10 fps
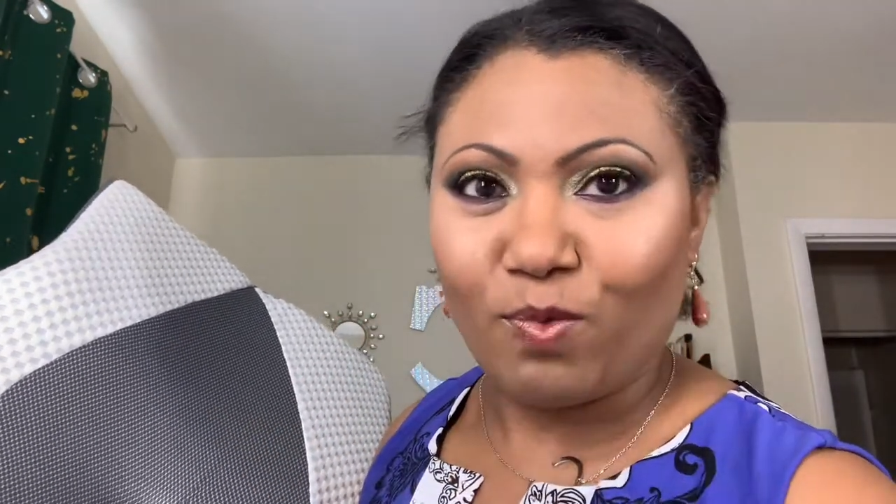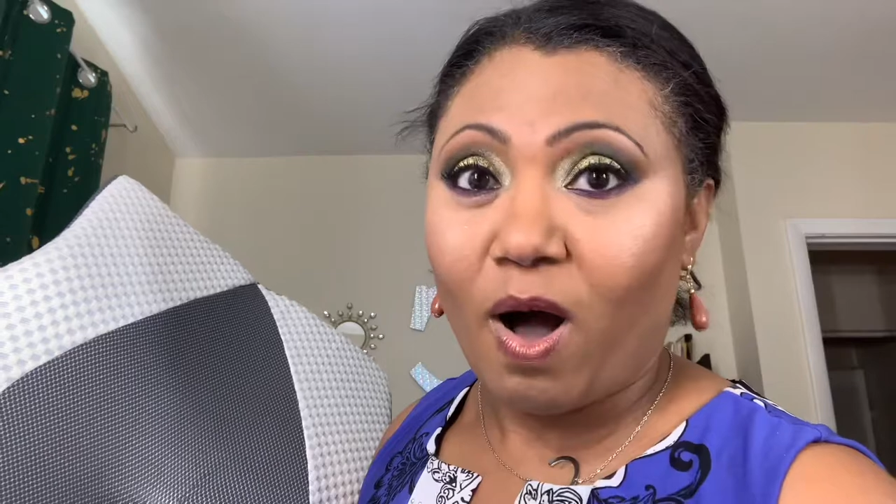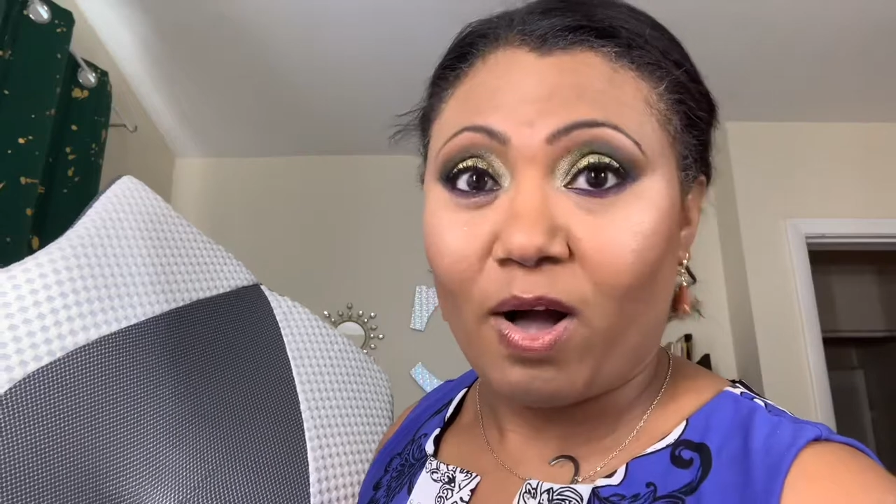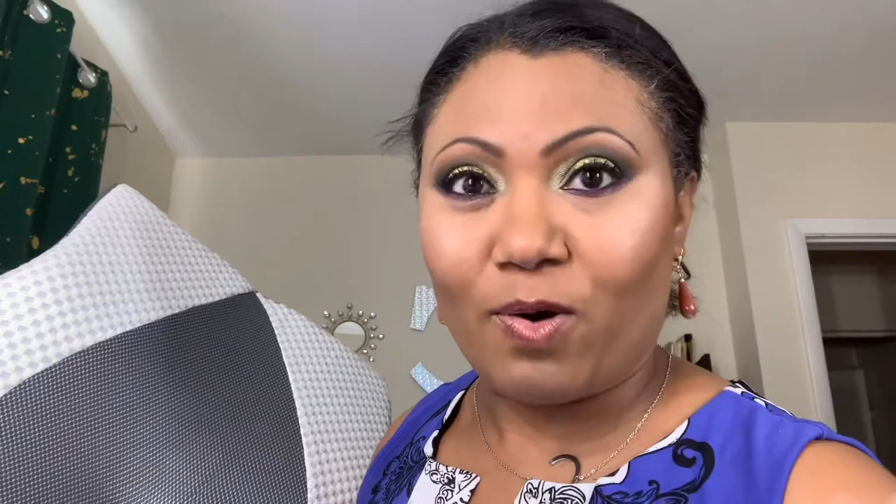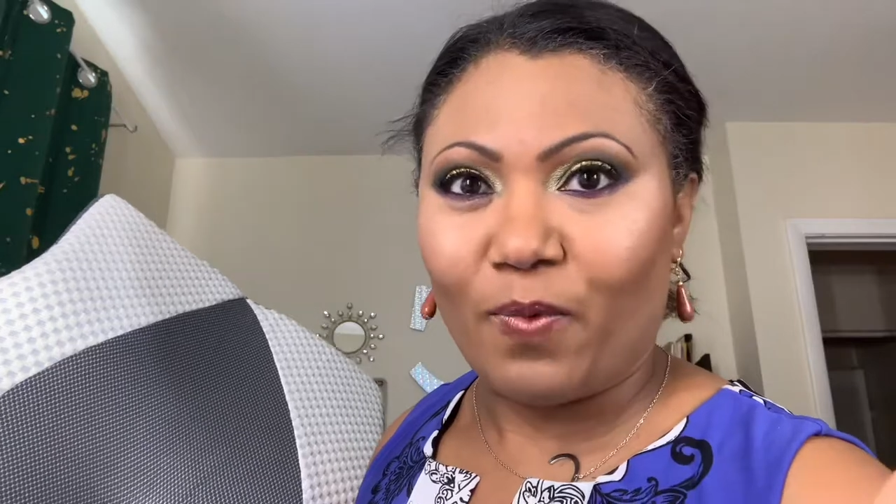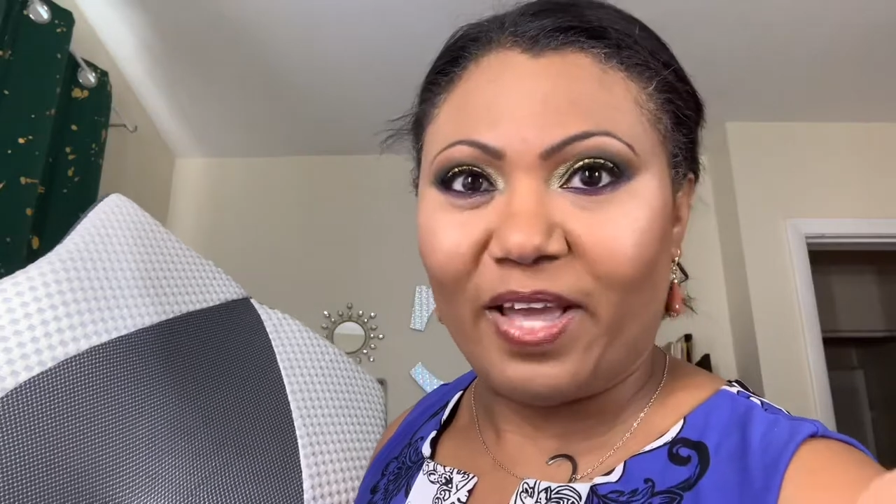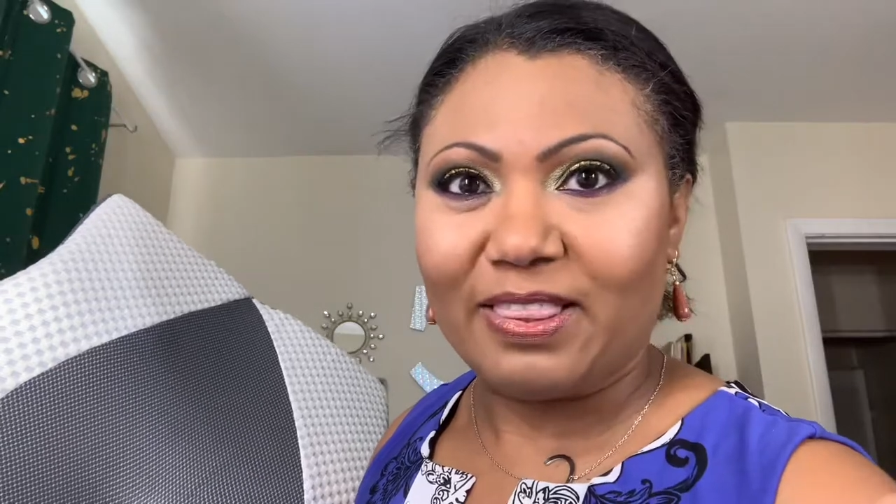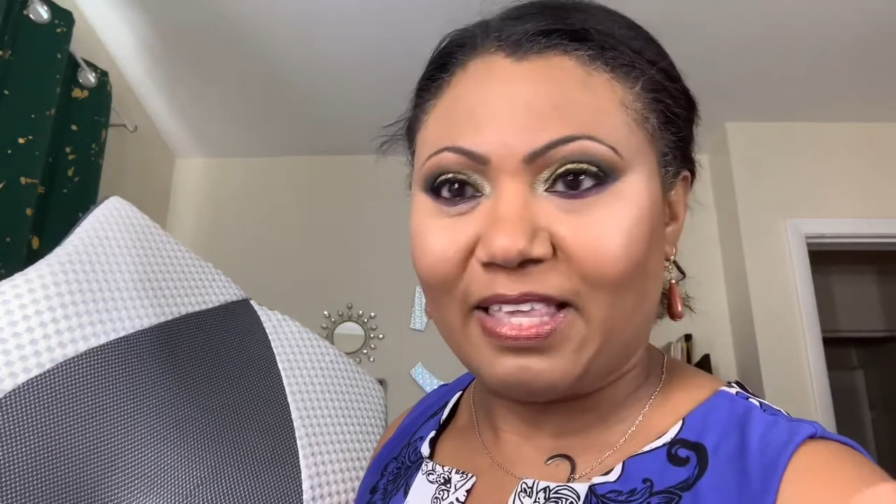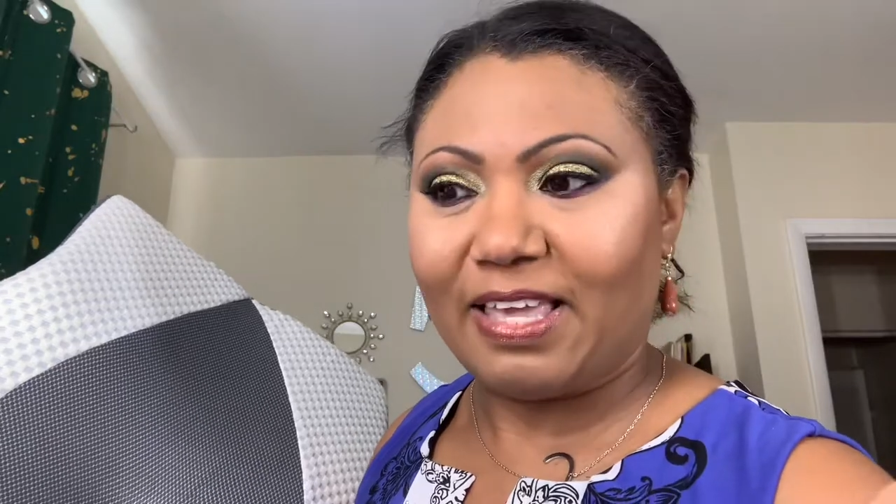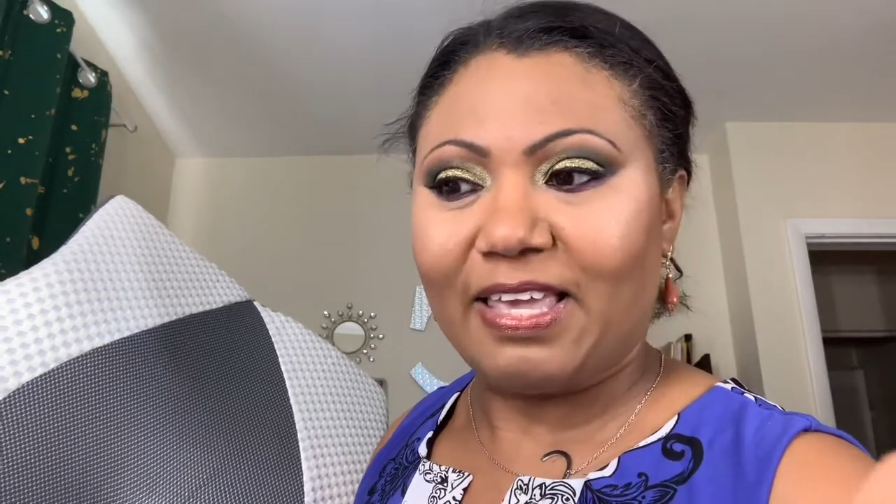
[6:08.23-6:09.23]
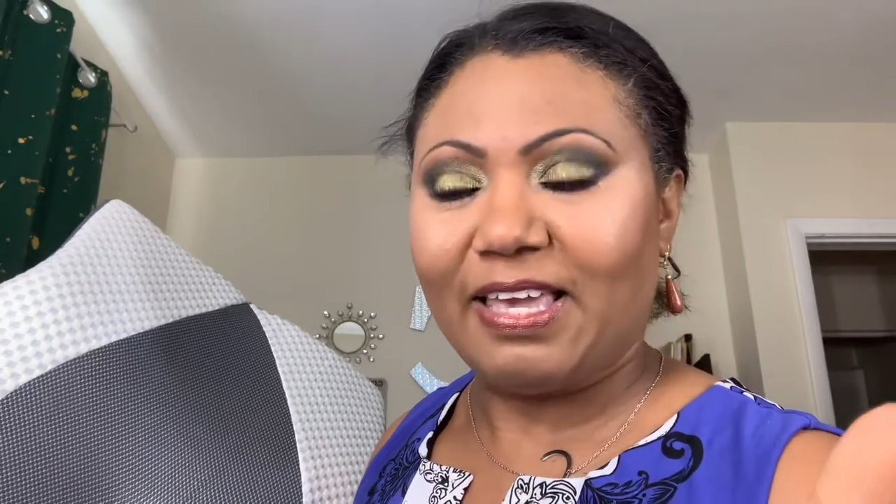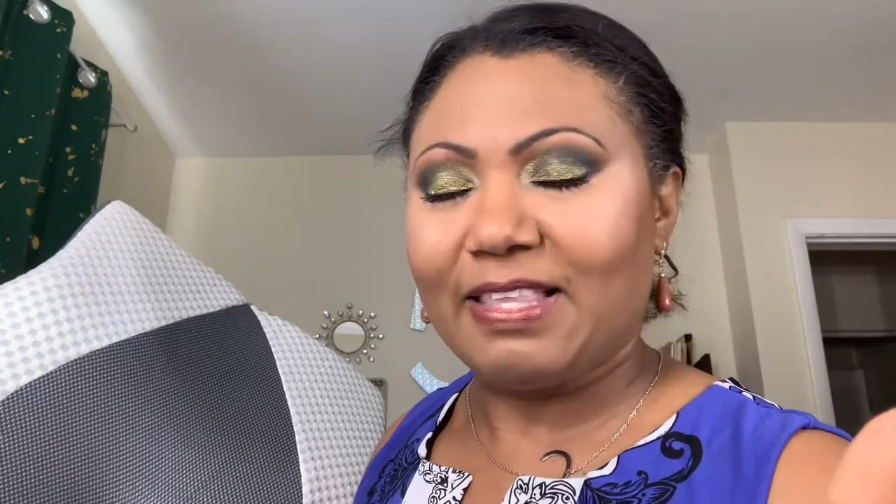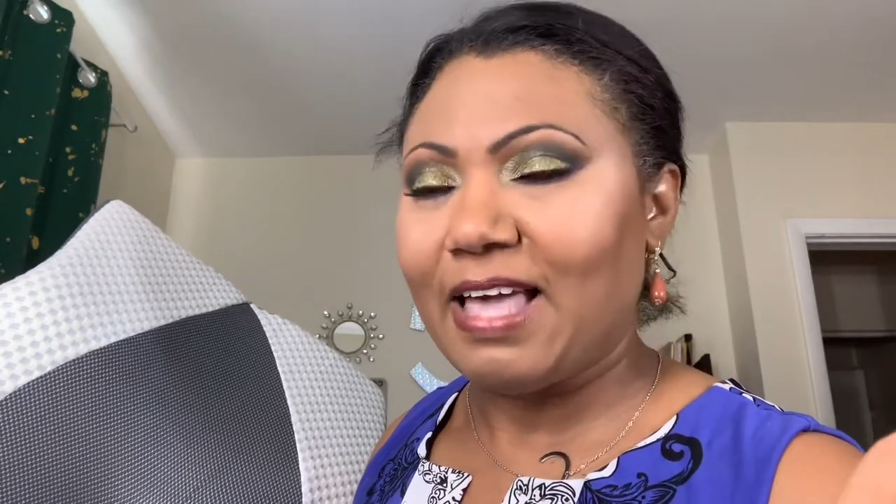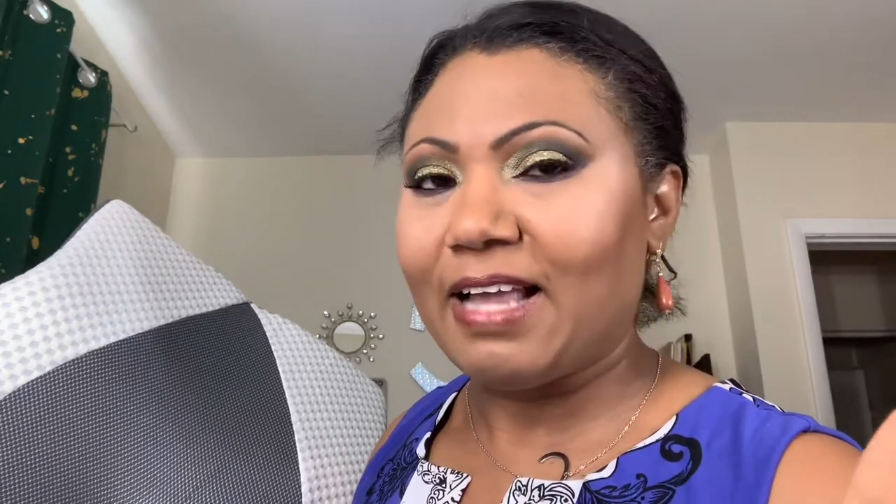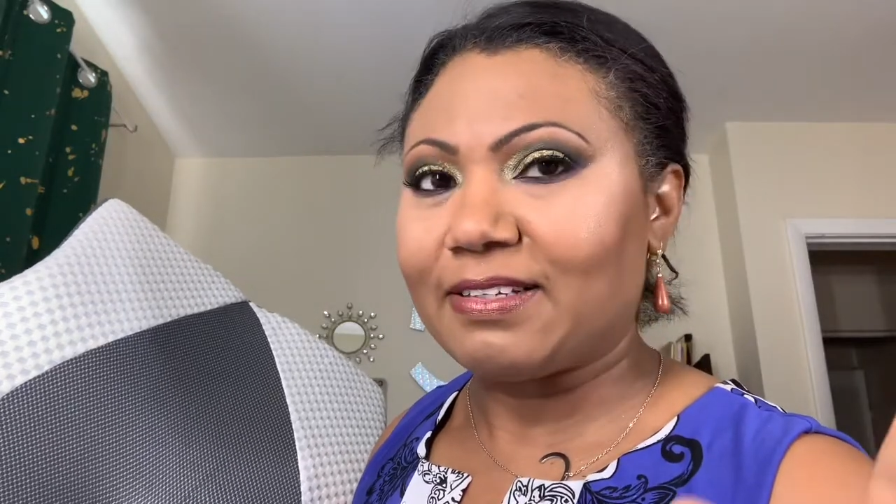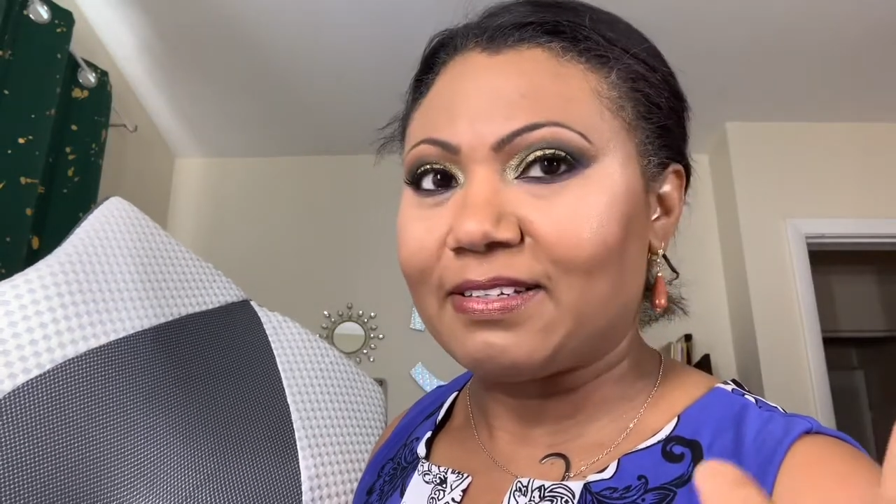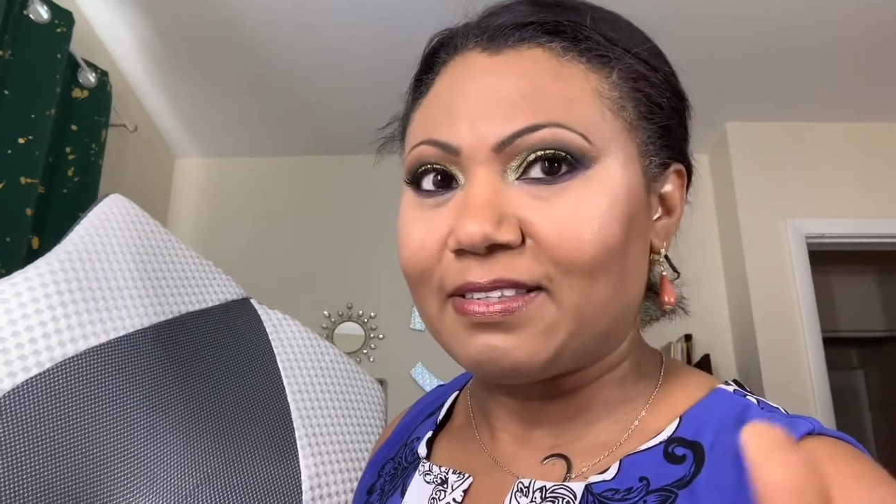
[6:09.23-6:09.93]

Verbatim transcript: walk away thinking that